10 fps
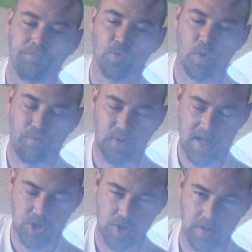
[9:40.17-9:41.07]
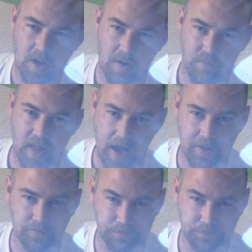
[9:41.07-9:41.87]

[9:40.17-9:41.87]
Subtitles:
reflection of that